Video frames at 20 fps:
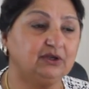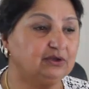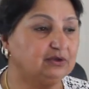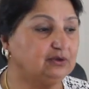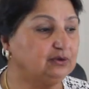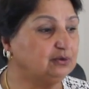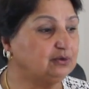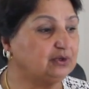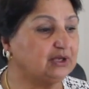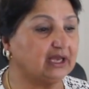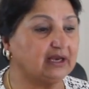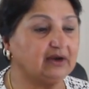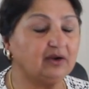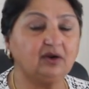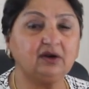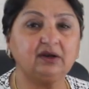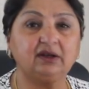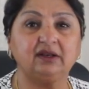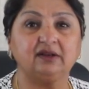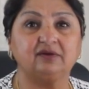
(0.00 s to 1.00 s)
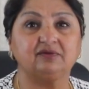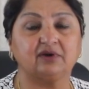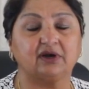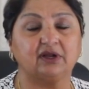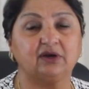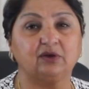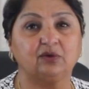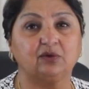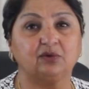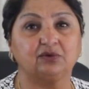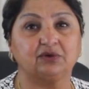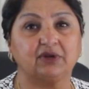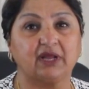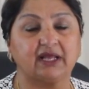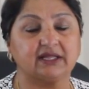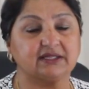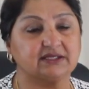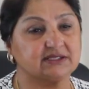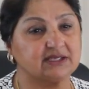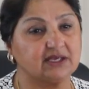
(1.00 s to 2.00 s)
You cannot live alone
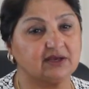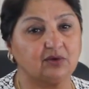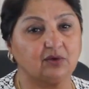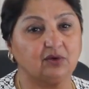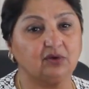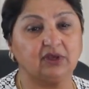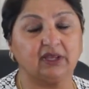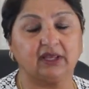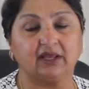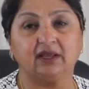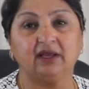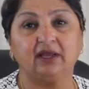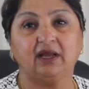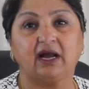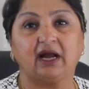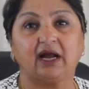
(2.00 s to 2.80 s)
and say, okay,